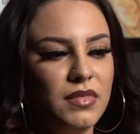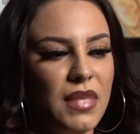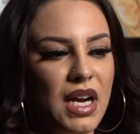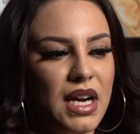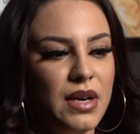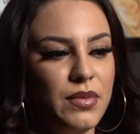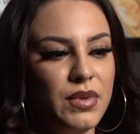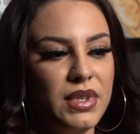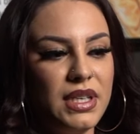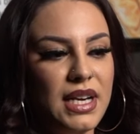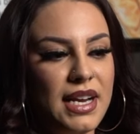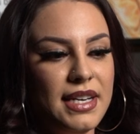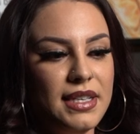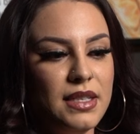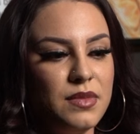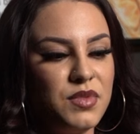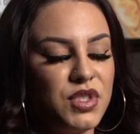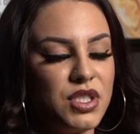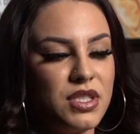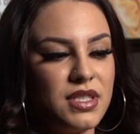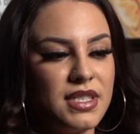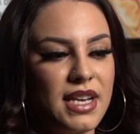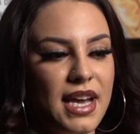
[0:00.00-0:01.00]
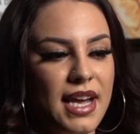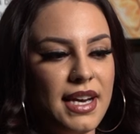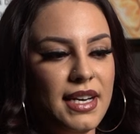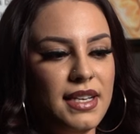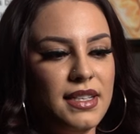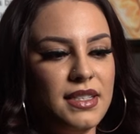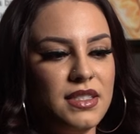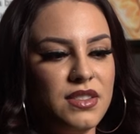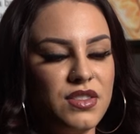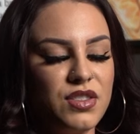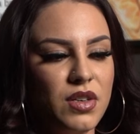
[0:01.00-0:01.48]
I would end up just
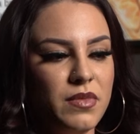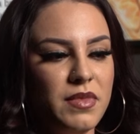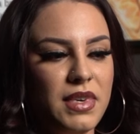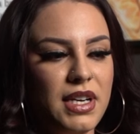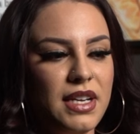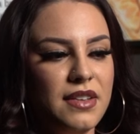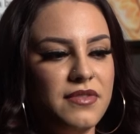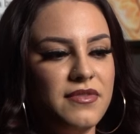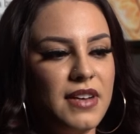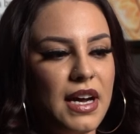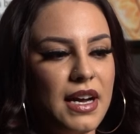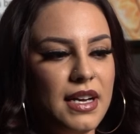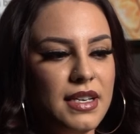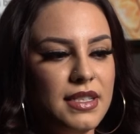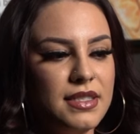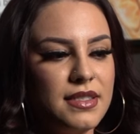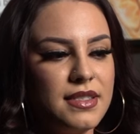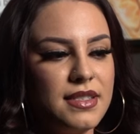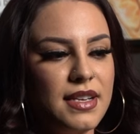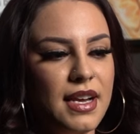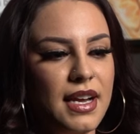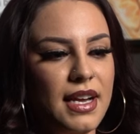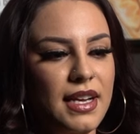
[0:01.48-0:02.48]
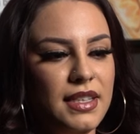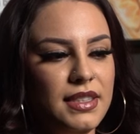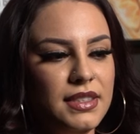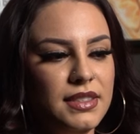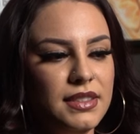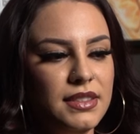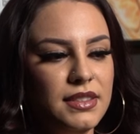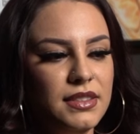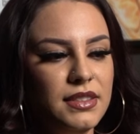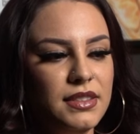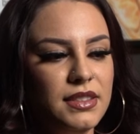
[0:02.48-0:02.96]
getting in so many fights,
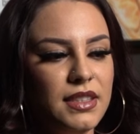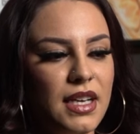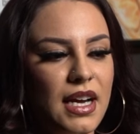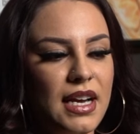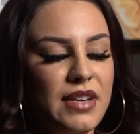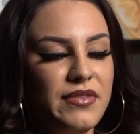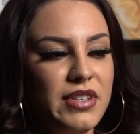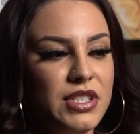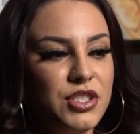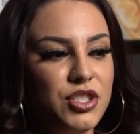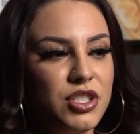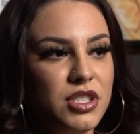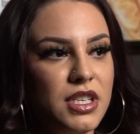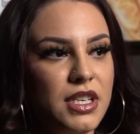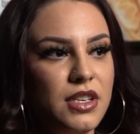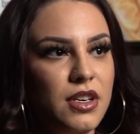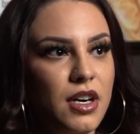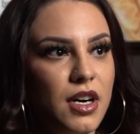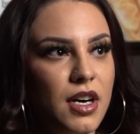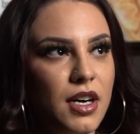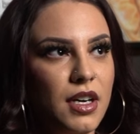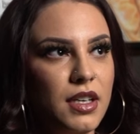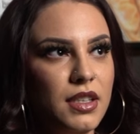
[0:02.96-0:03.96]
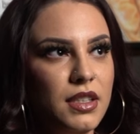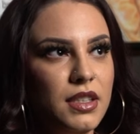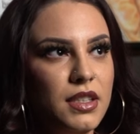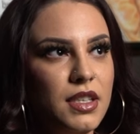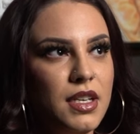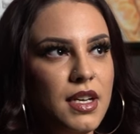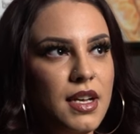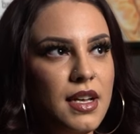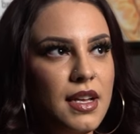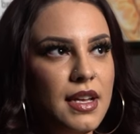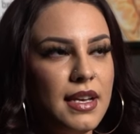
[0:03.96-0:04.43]
and I eventually got
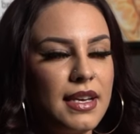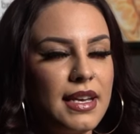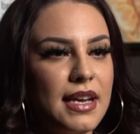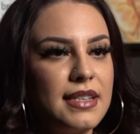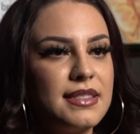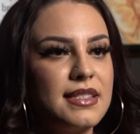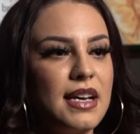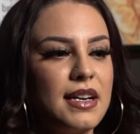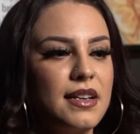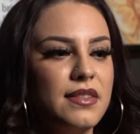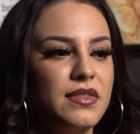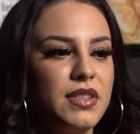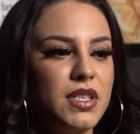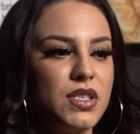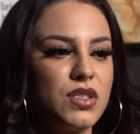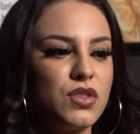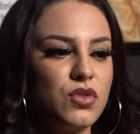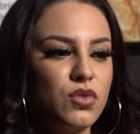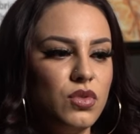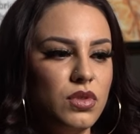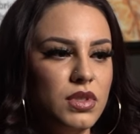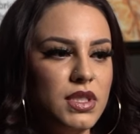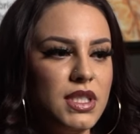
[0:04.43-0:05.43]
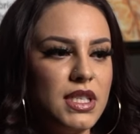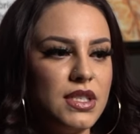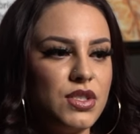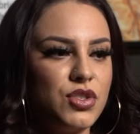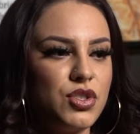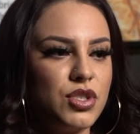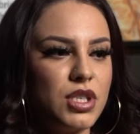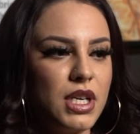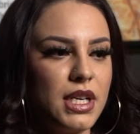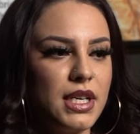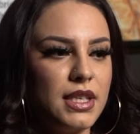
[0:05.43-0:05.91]
kicked out of the school
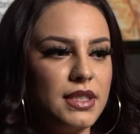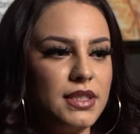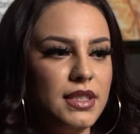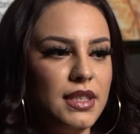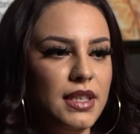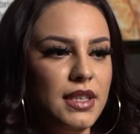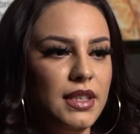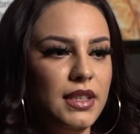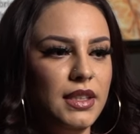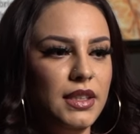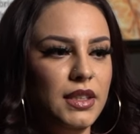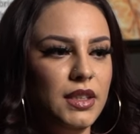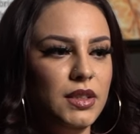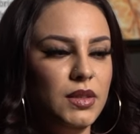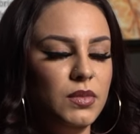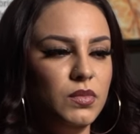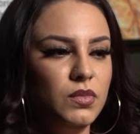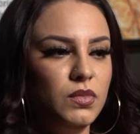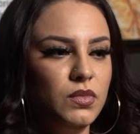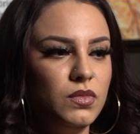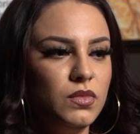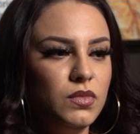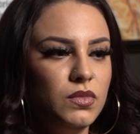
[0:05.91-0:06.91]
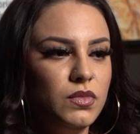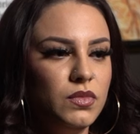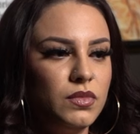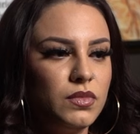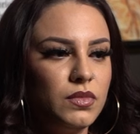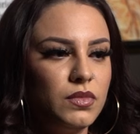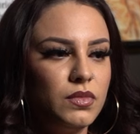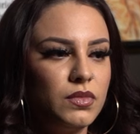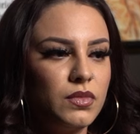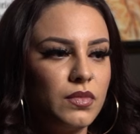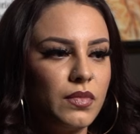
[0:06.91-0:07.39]
district. I
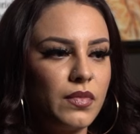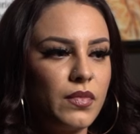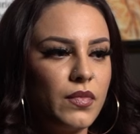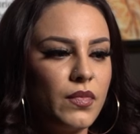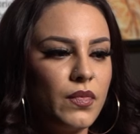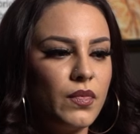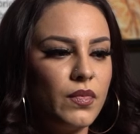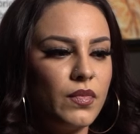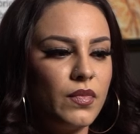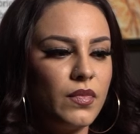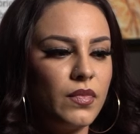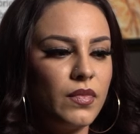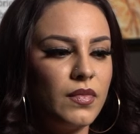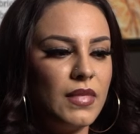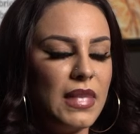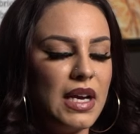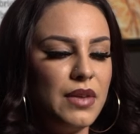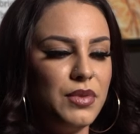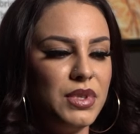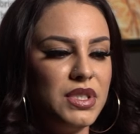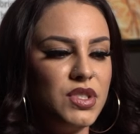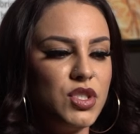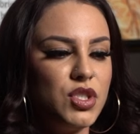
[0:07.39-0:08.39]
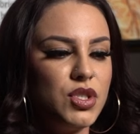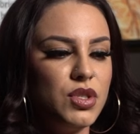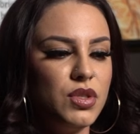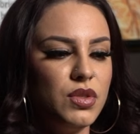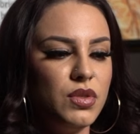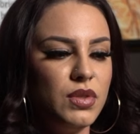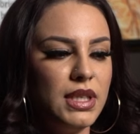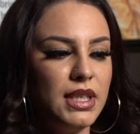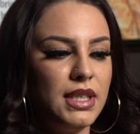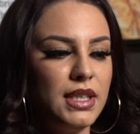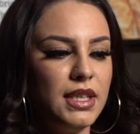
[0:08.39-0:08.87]
went
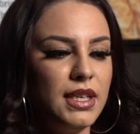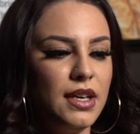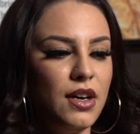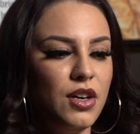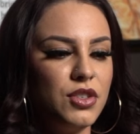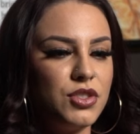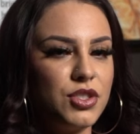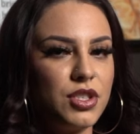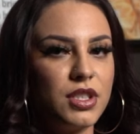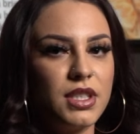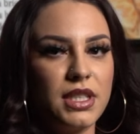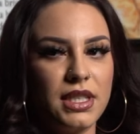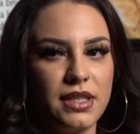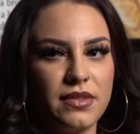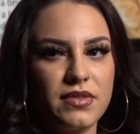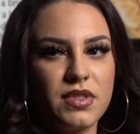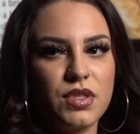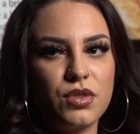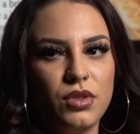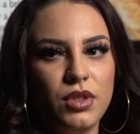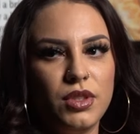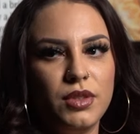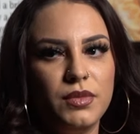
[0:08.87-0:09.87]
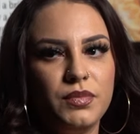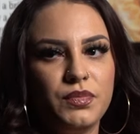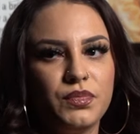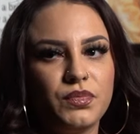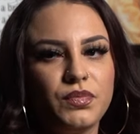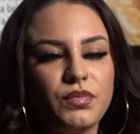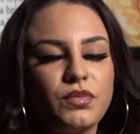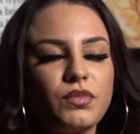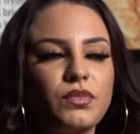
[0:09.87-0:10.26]
to an alternative school.